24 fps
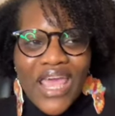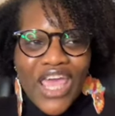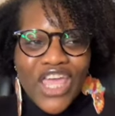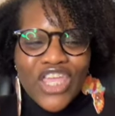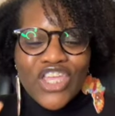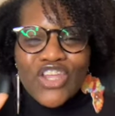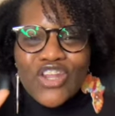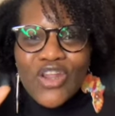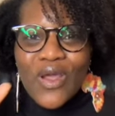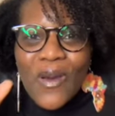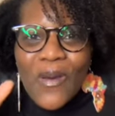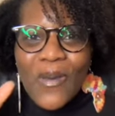
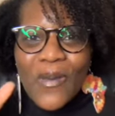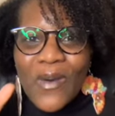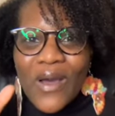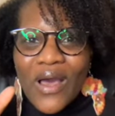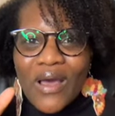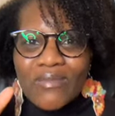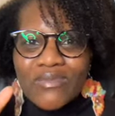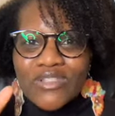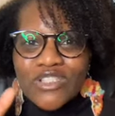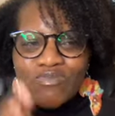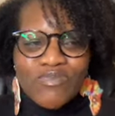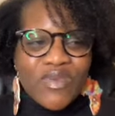you know,
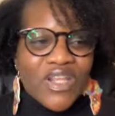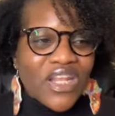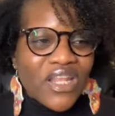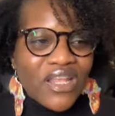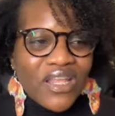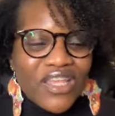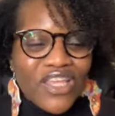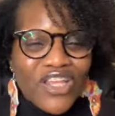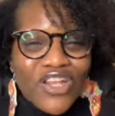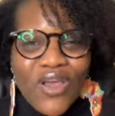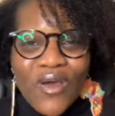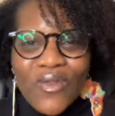
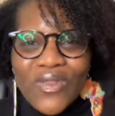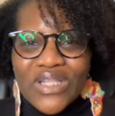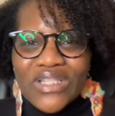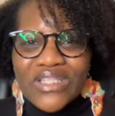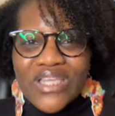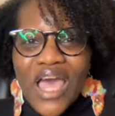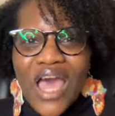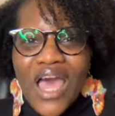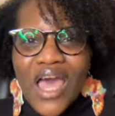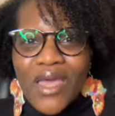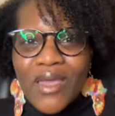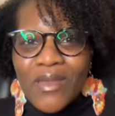spending, you know, the
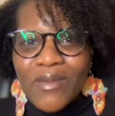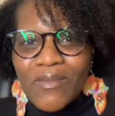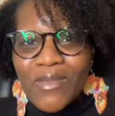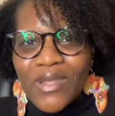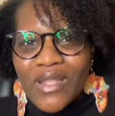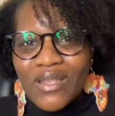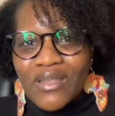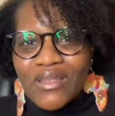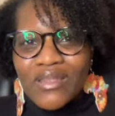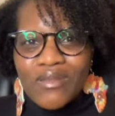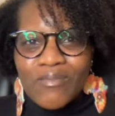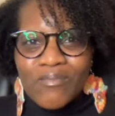time
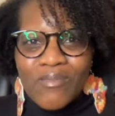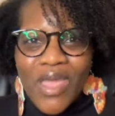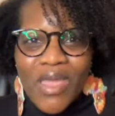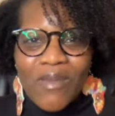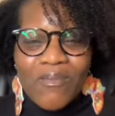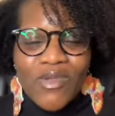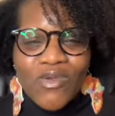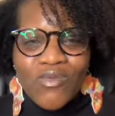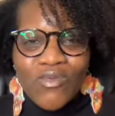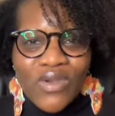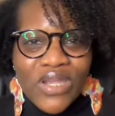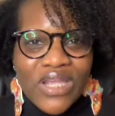and
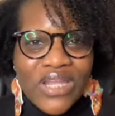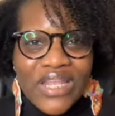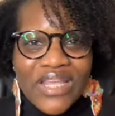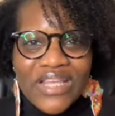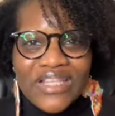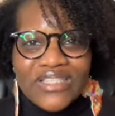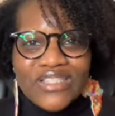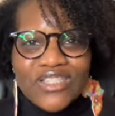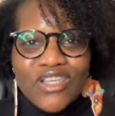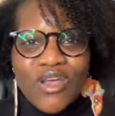maybe reading,